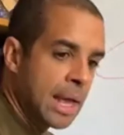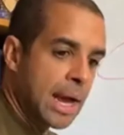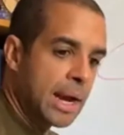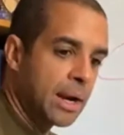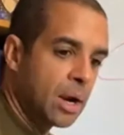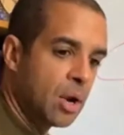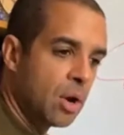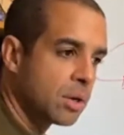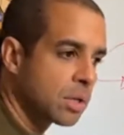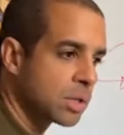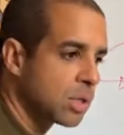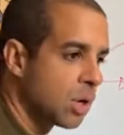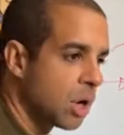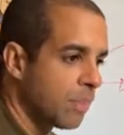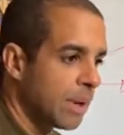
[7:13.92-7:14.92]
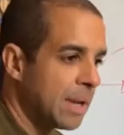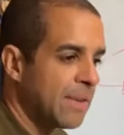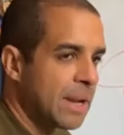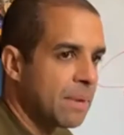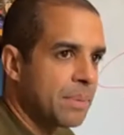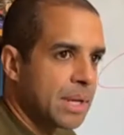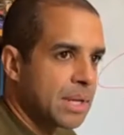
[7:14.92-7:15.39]
and along the top, if
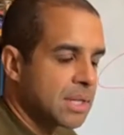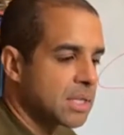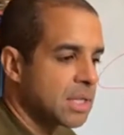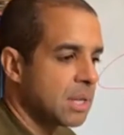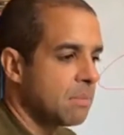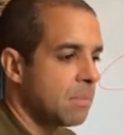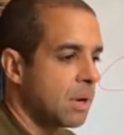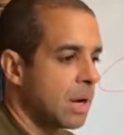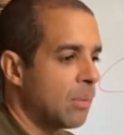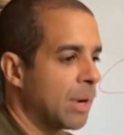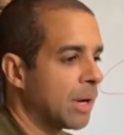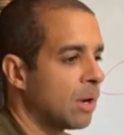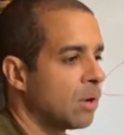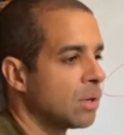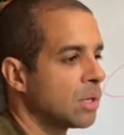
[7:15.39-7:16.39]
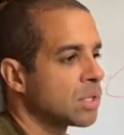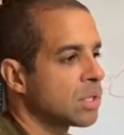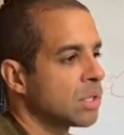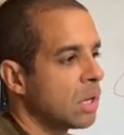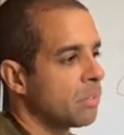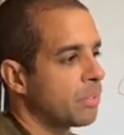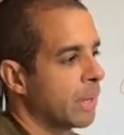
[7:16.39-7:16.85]
anybody can see my one, along the
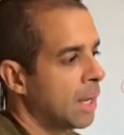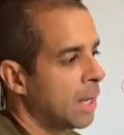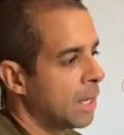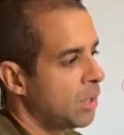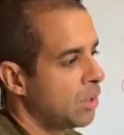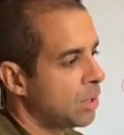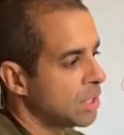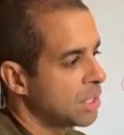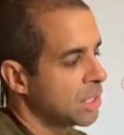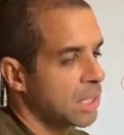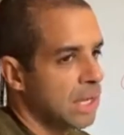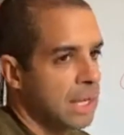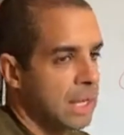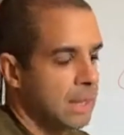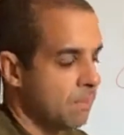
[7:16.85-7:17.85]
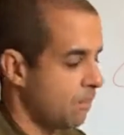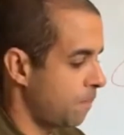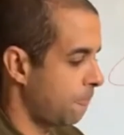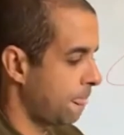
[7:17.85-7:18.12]
top you can see,